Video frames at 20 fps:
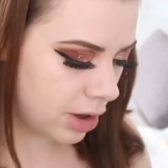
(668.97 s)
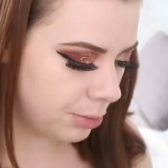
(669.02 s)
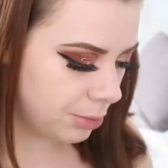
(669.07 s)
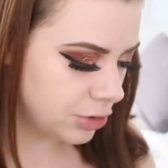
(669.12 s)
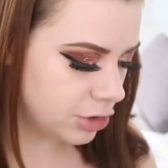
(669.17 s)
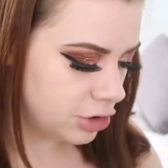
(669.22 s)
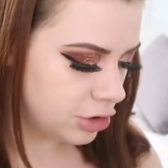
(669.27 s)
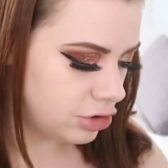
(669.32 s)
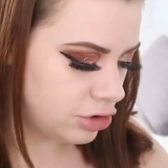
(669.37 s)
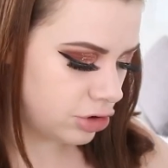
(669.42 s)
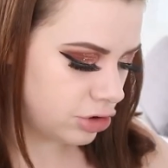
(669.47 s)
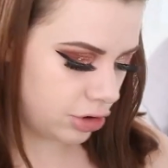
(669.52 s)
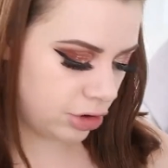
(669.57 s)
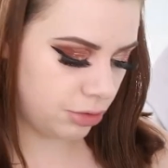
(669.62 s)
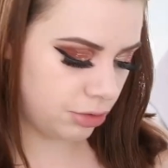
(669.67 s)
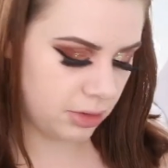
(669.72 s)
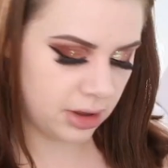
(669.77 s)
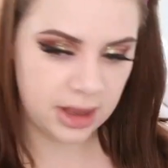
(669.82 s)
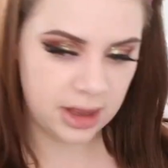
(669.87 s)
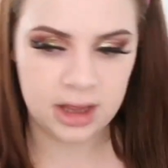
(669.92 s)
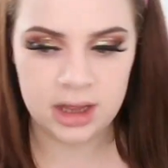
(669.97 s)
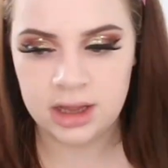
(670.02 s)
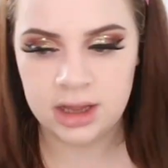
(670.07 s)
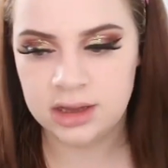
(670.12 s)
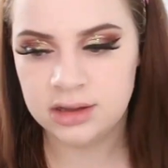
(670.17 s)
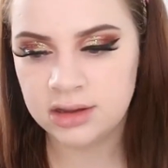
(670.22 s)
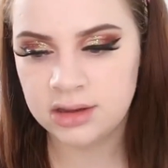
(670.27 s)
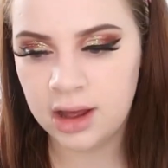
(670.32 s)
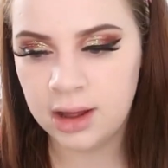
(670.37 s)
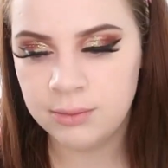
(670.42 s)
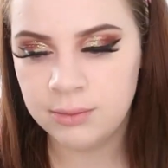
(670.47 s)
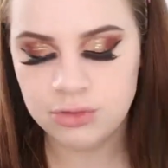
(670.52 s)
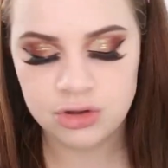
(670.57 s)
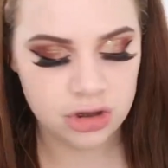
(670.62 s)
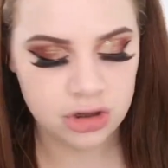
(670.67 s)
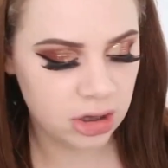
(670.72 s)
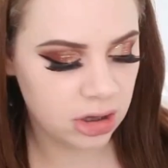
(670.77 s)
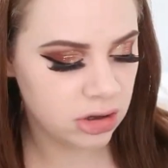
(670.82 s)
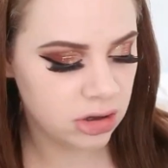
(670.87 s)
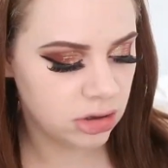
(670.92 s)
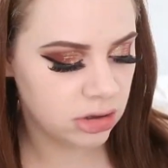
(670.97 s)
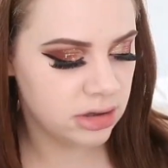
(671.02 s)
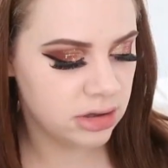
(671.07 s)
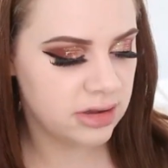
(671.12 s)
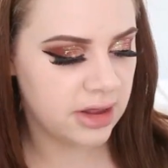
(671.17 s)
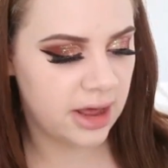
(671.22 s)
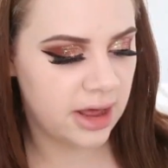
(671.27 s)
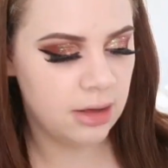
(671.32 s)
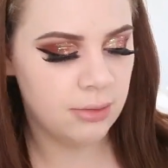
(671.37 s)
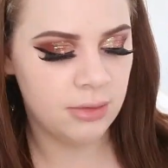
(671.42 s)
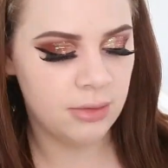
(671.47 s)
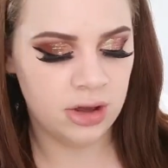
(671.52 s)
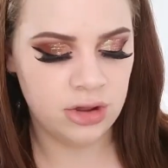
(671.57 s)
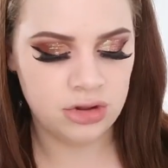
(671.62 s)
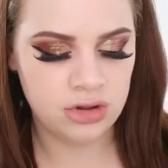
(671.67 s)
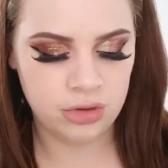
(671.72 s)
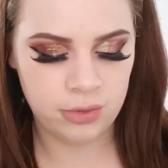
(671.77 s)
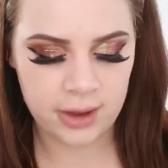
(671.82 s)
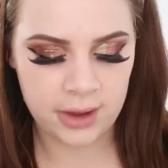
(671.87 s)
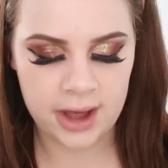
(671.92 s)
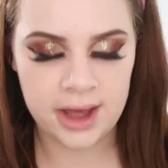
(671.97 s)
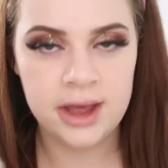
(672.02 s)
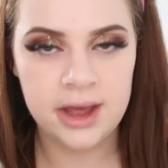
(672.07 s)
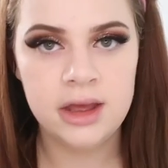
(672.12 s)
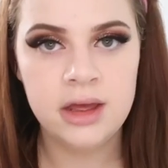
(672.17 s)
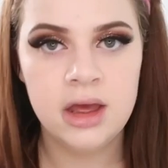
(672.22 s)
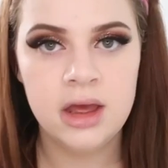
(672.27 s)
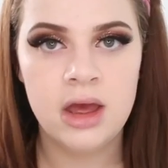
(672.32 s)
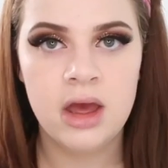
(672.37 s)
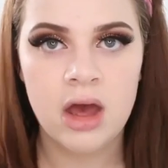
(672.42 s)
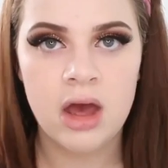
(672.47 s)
what I'm going to do is I'm just going to take my Jouer